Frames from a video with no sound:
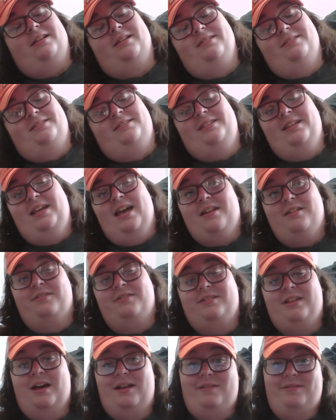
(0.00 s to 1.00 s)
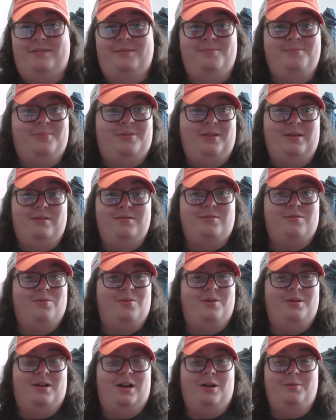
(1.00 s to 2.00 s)
Seattle's got some things
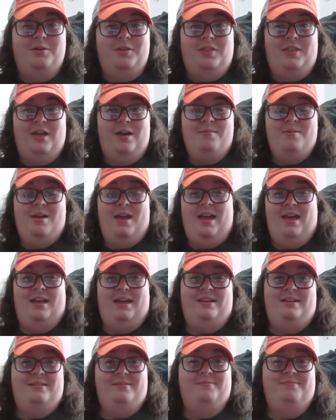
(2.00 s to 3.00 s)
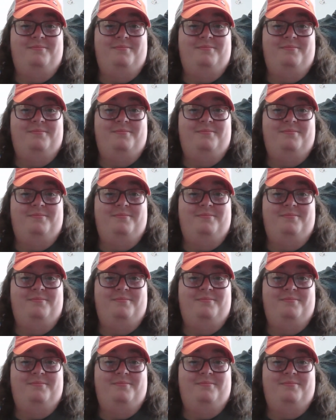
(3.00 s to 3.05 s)
going on with them, and